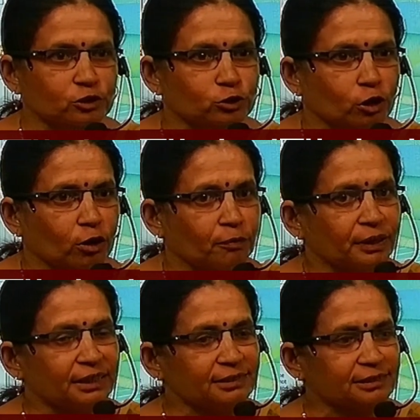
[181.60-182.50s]
of a
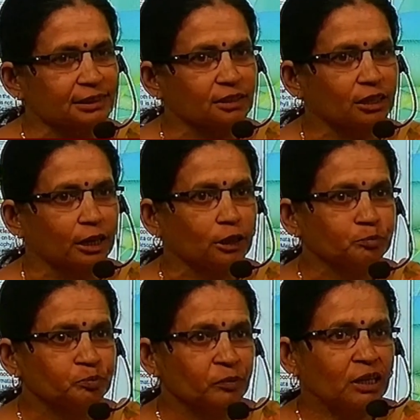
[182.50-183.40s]
single
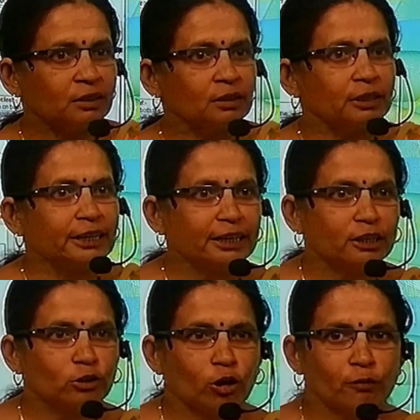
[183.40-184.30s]
layer
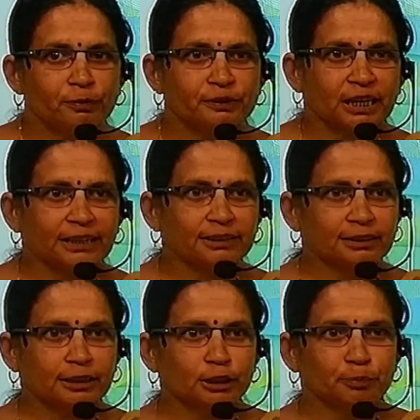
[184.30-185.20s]
of
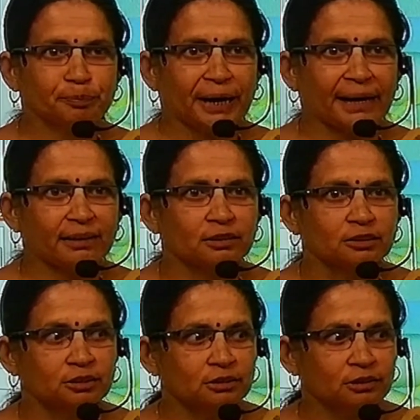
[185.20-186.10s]
tightly packed
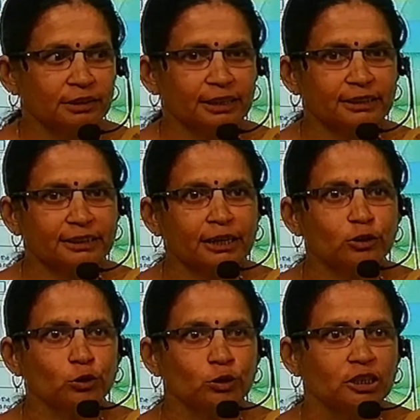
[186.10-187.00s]

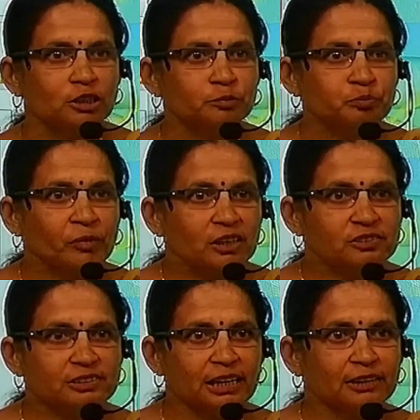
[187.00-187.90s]
rectangular
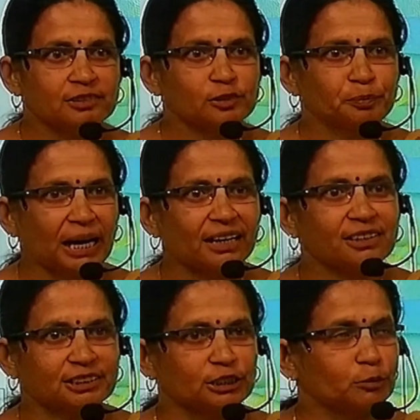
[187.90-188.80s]
cells, barrel
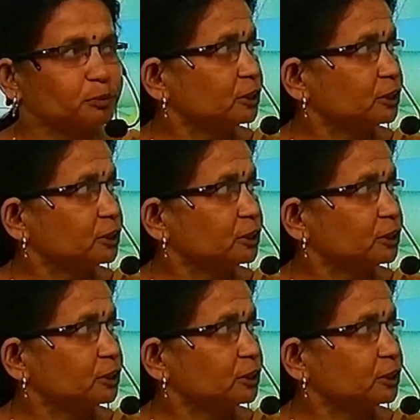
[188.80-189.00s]
shaped.